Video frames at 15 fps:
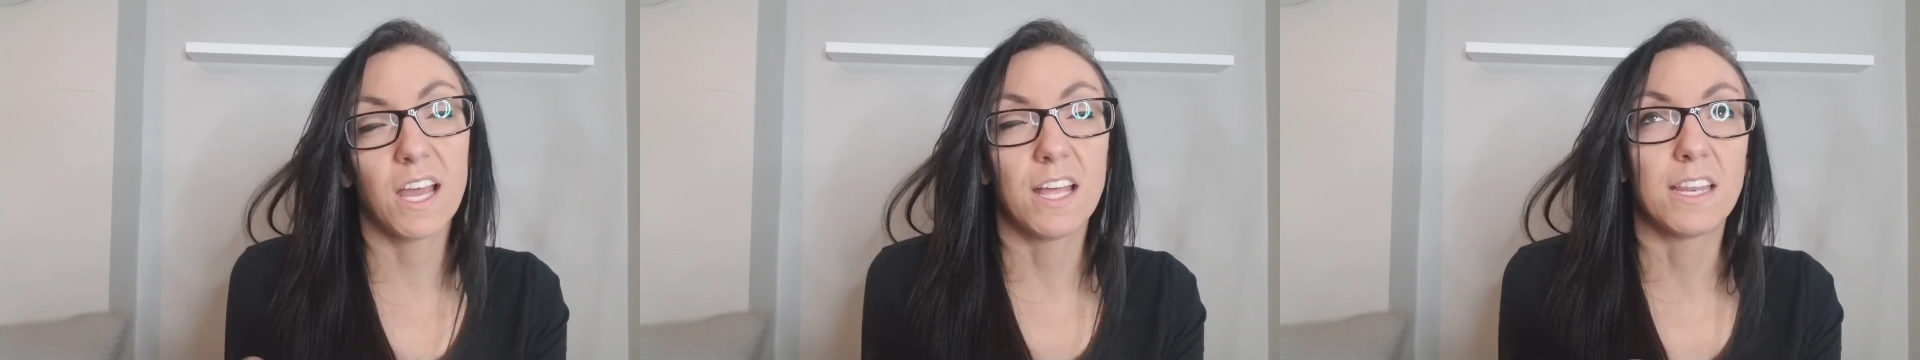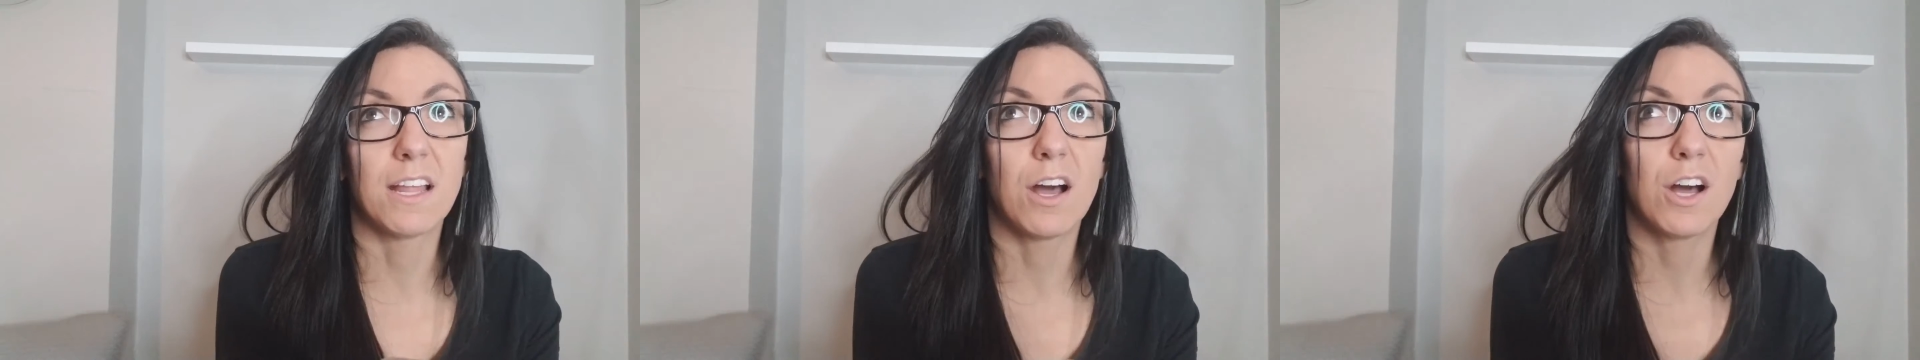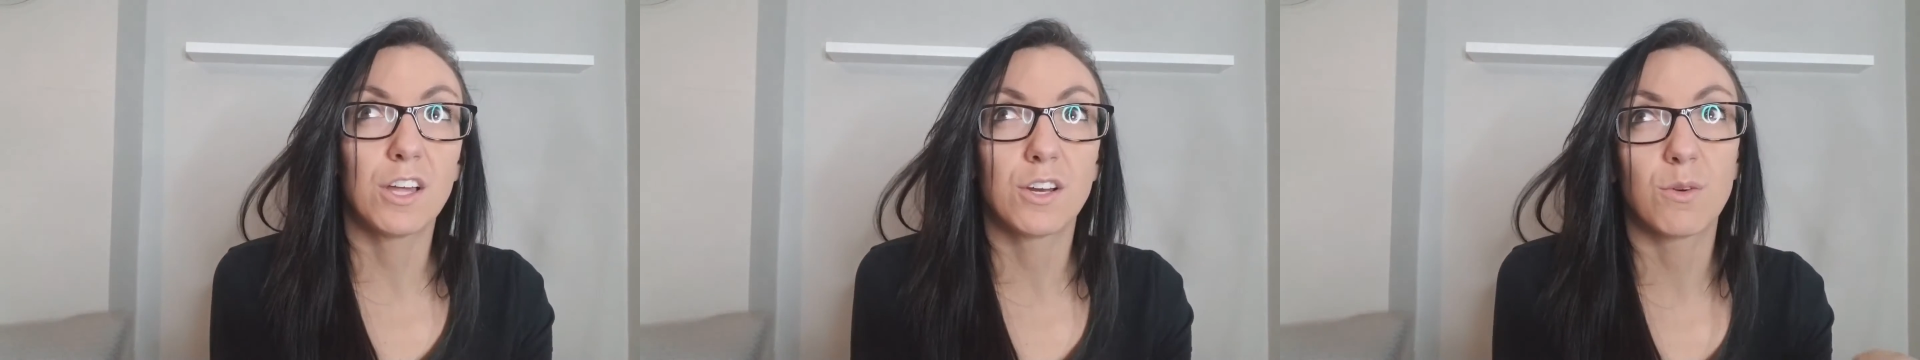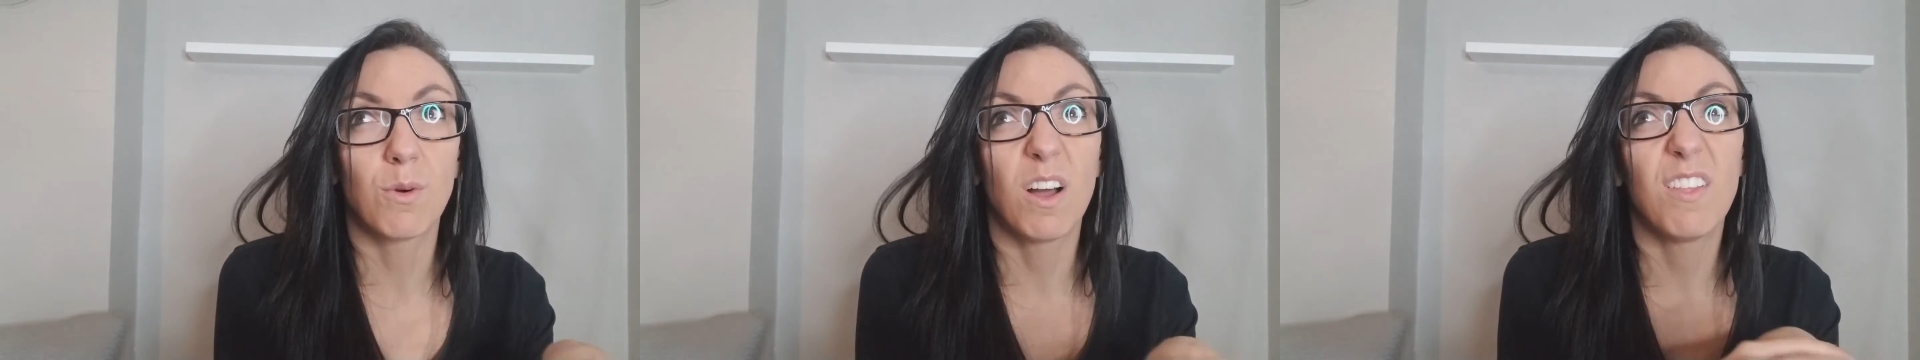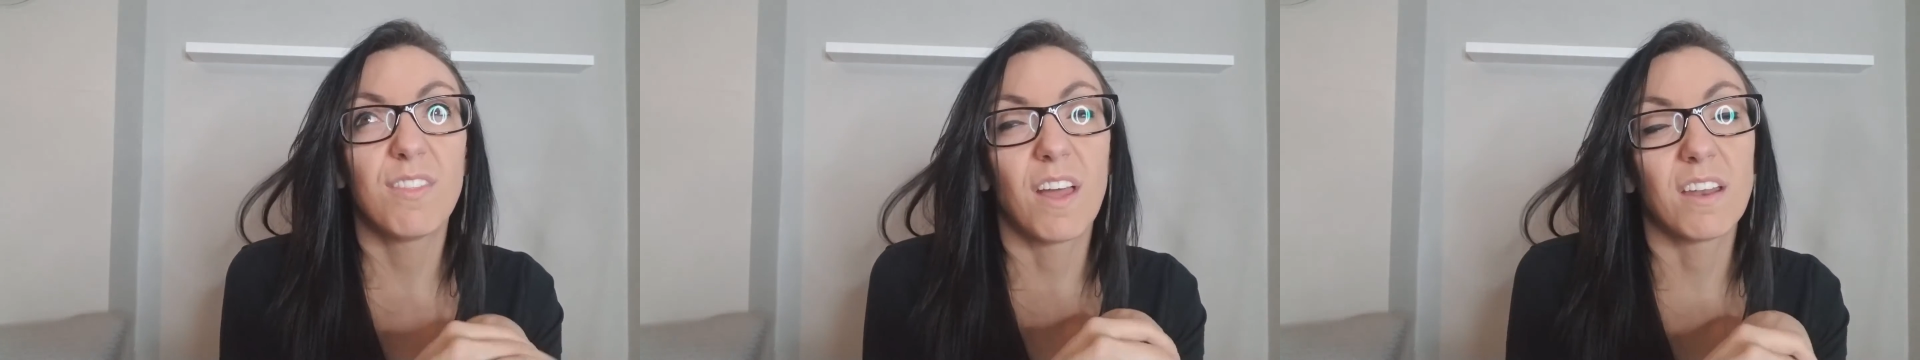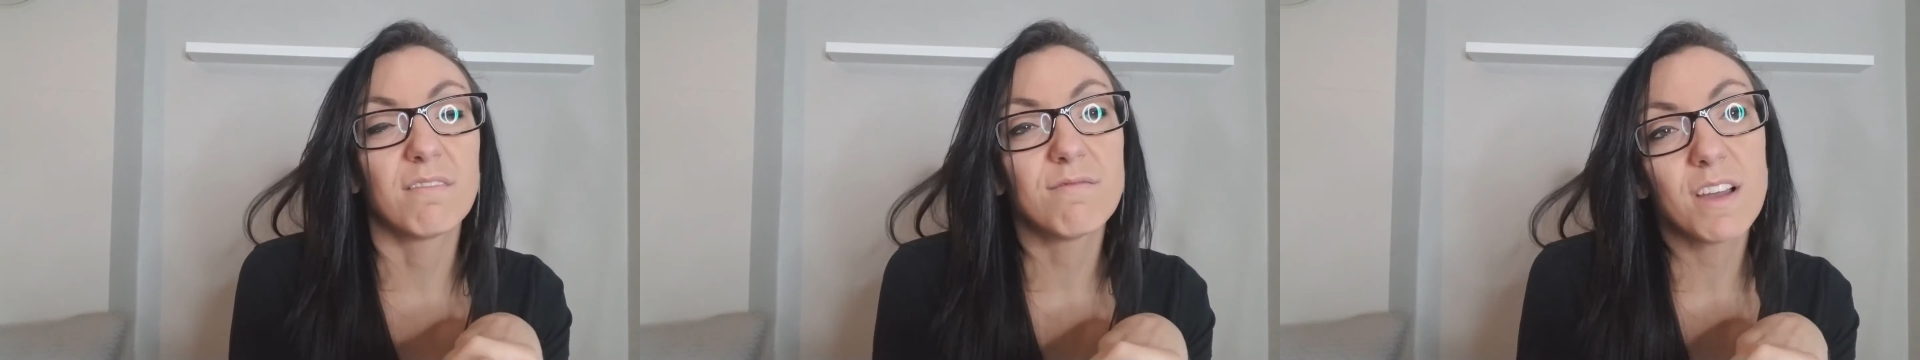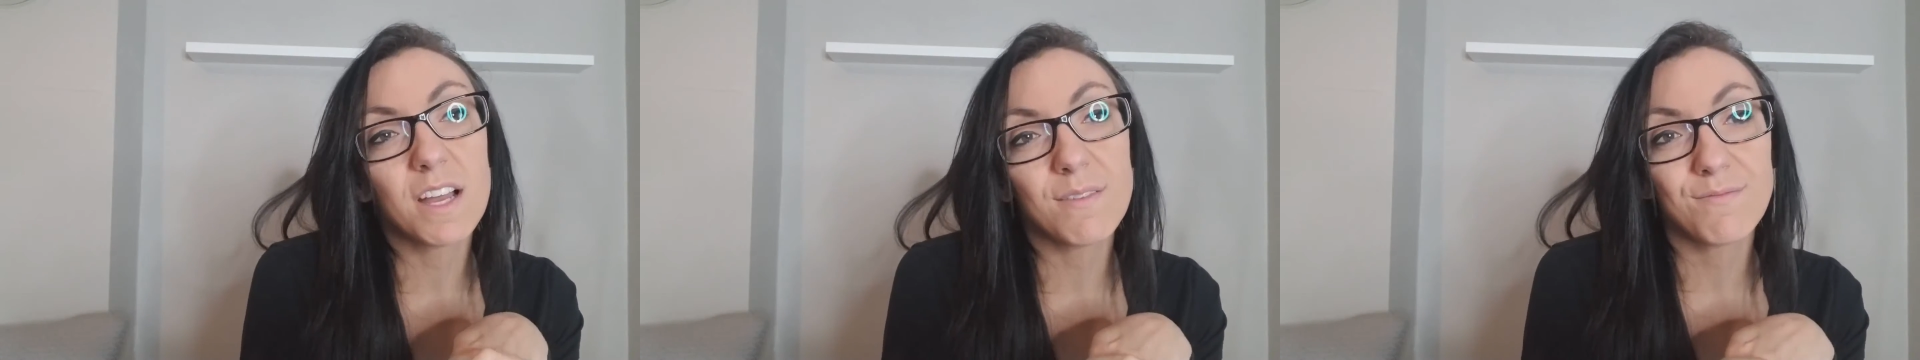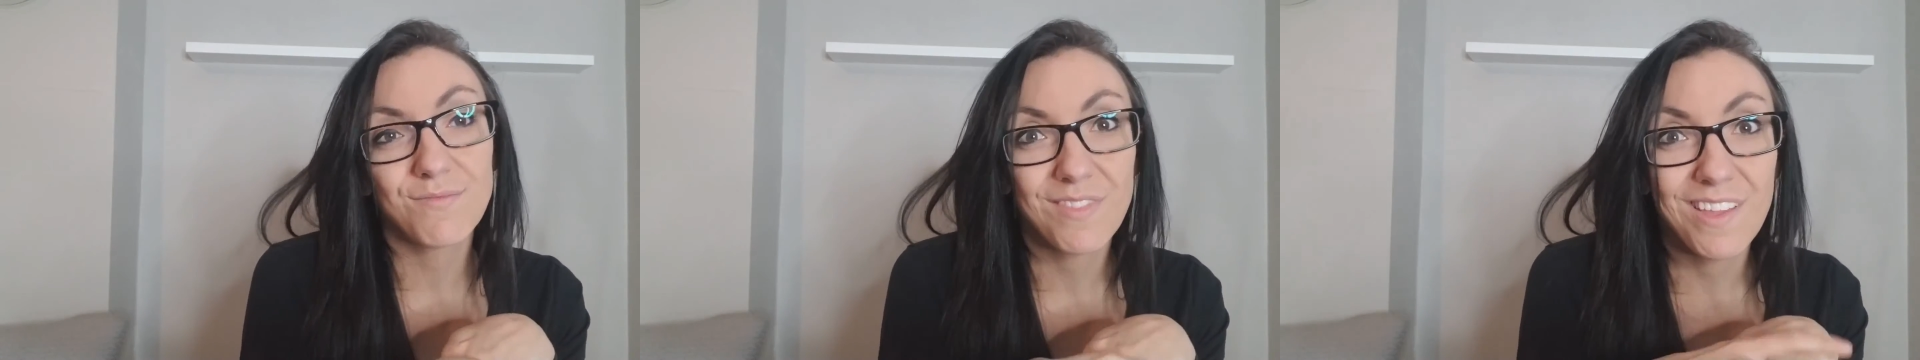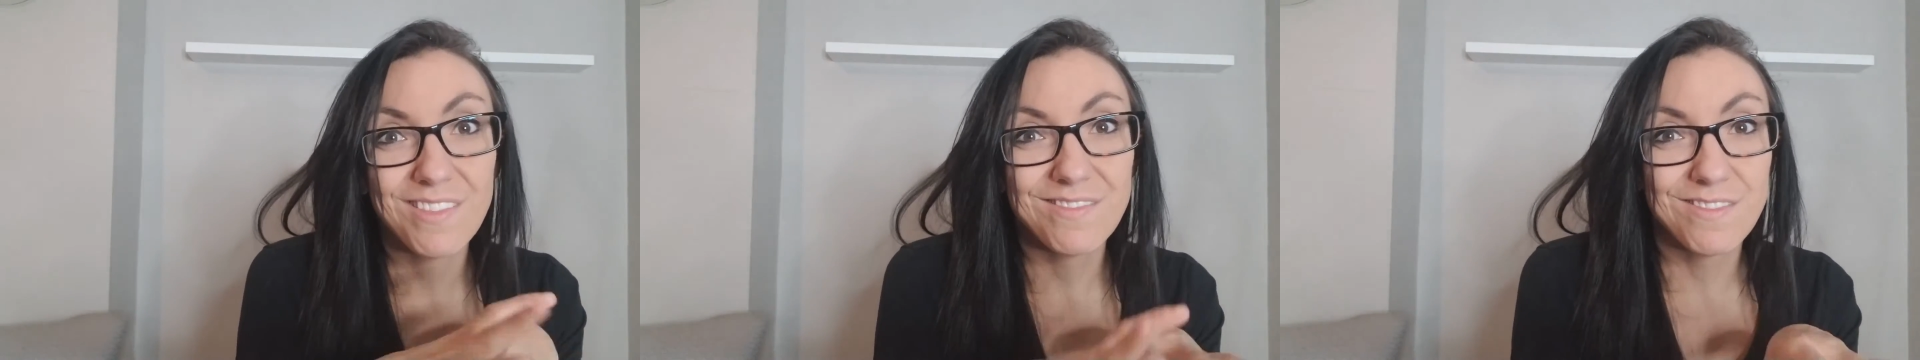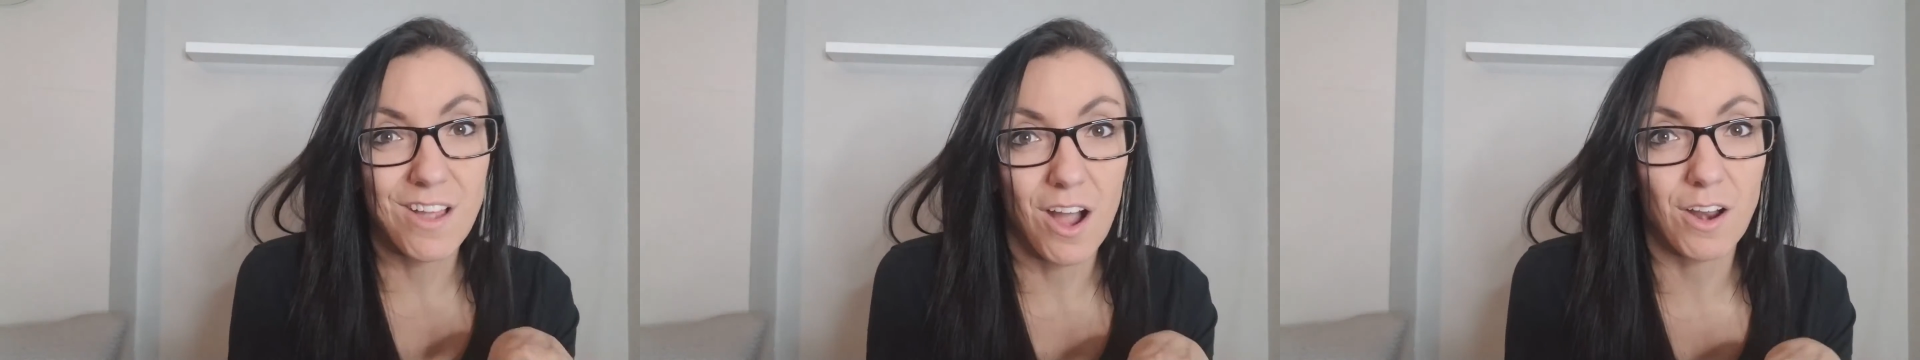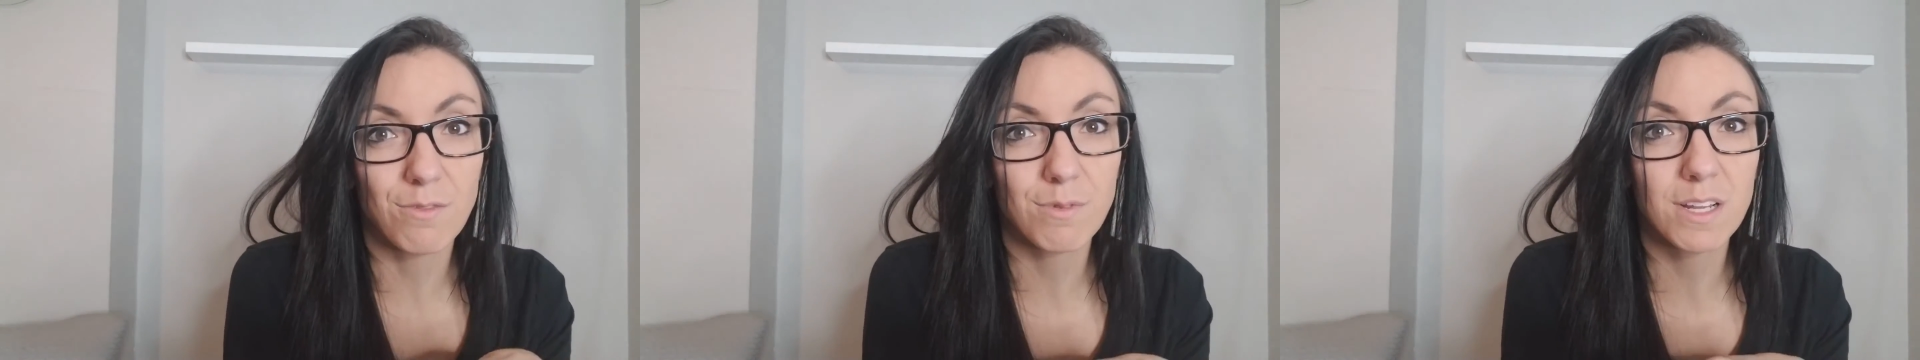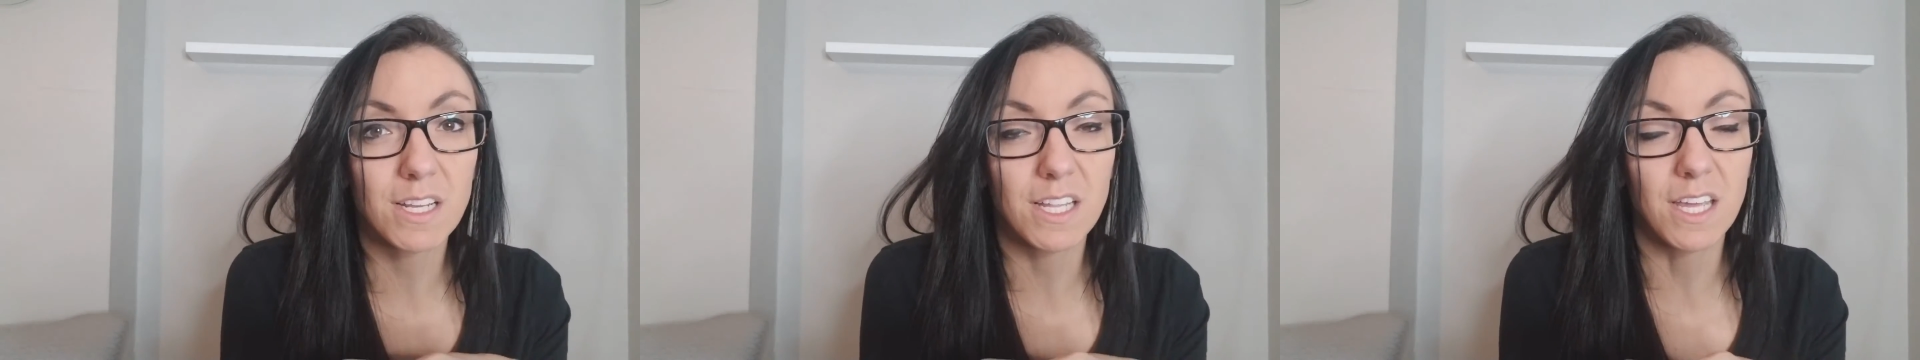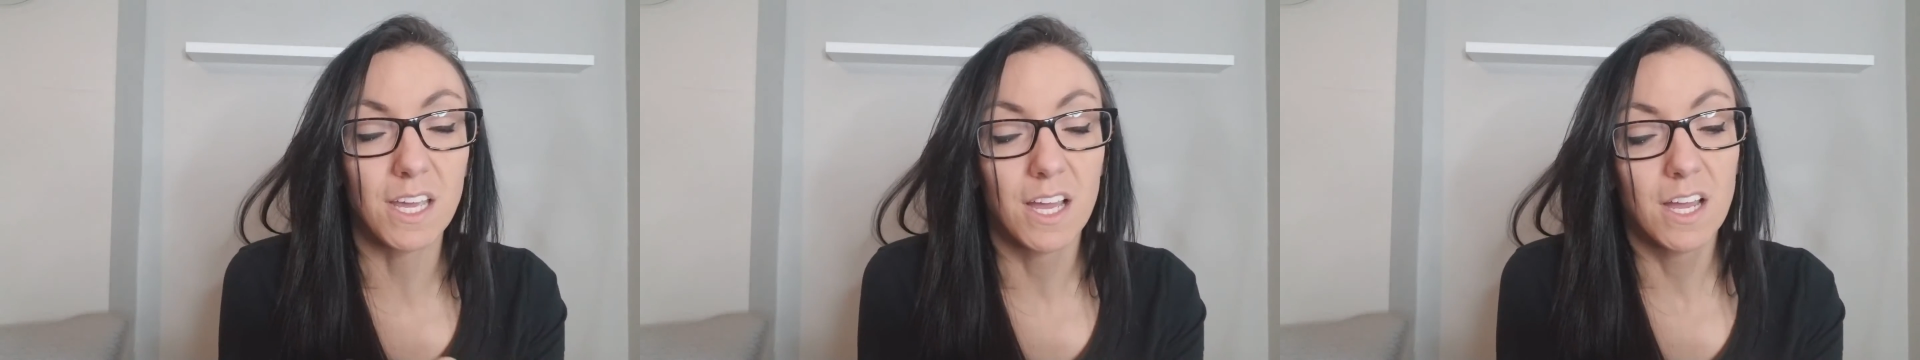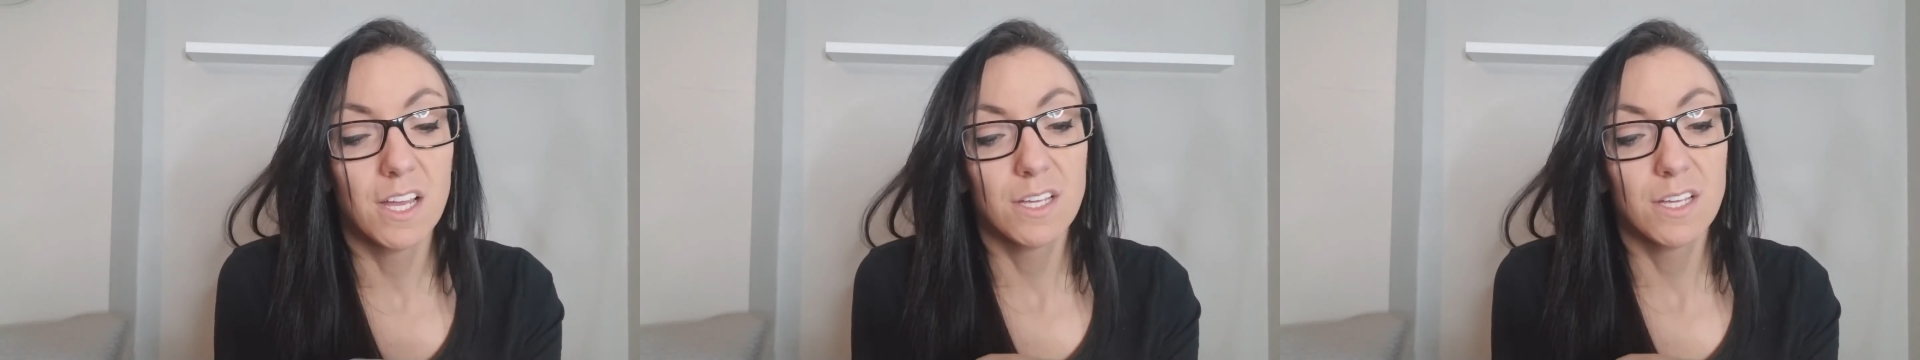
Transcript: and other one that meh, not really.